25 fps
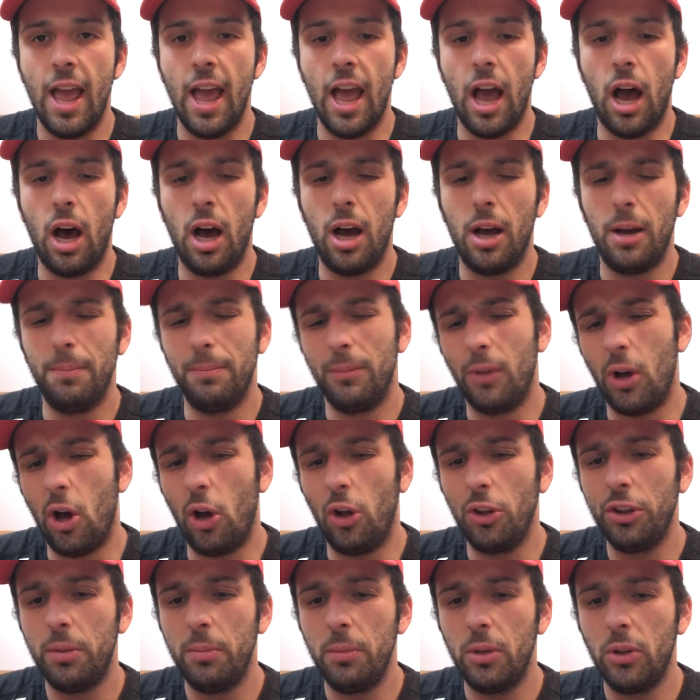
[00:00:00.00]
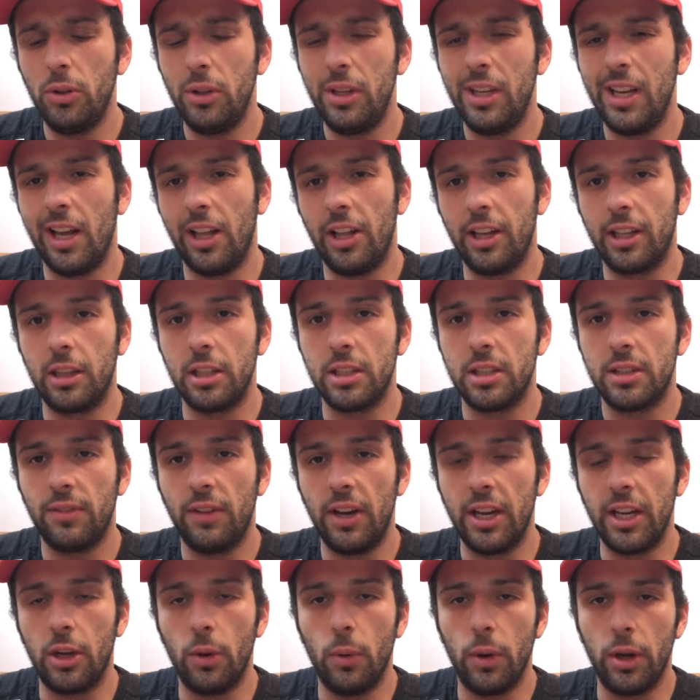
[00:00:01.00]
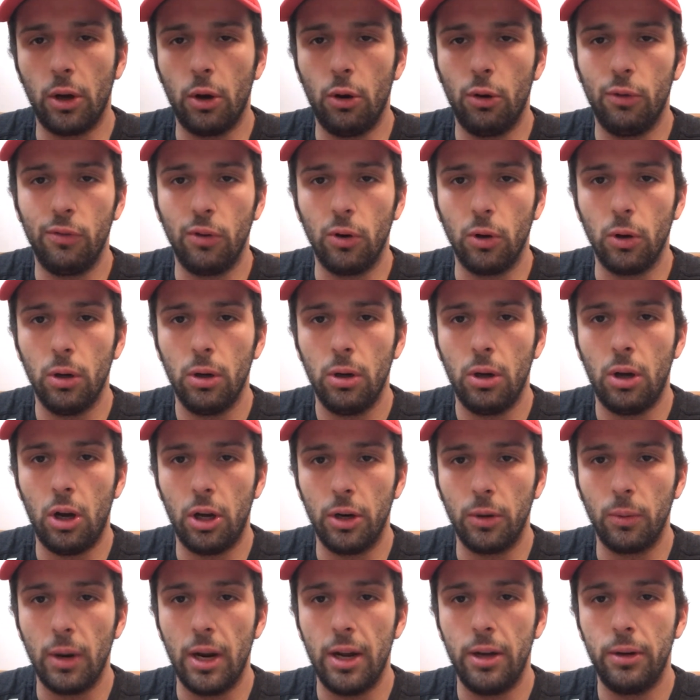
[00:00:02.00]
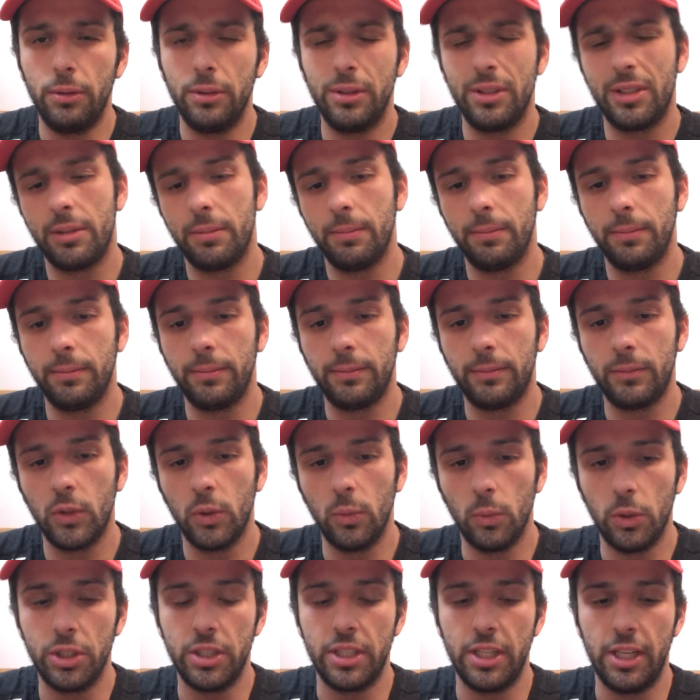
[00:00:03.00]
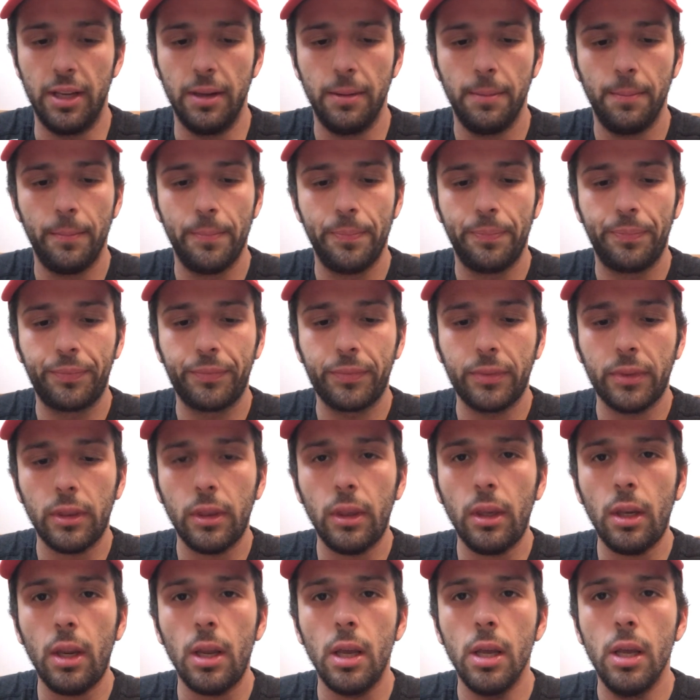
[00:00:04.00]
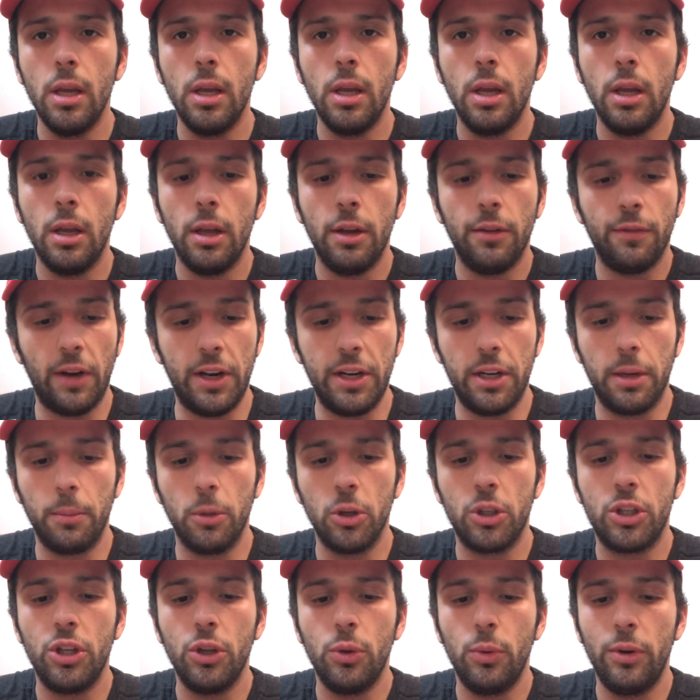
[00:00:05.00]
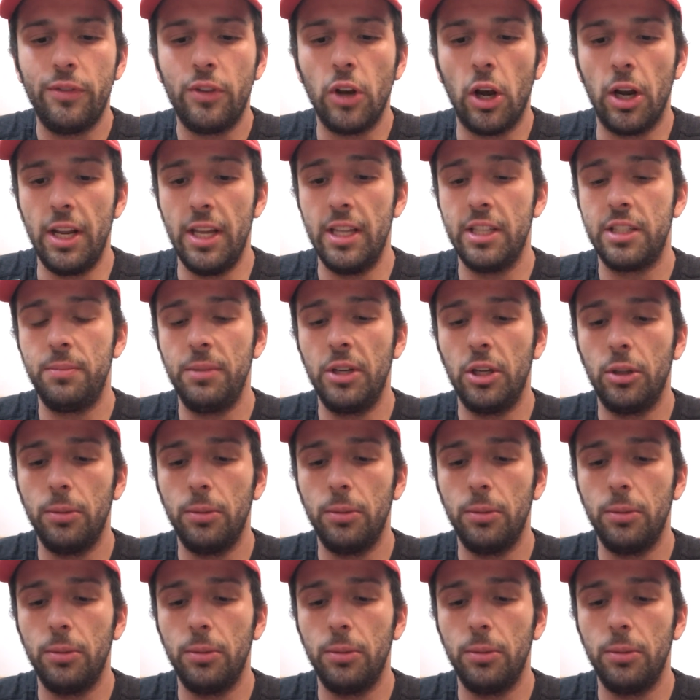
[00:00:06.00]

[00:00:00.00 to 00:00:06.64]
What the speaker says: Ultimately, I like this fight going over on rounds. We'll see. Fight number 2, we've got Ismail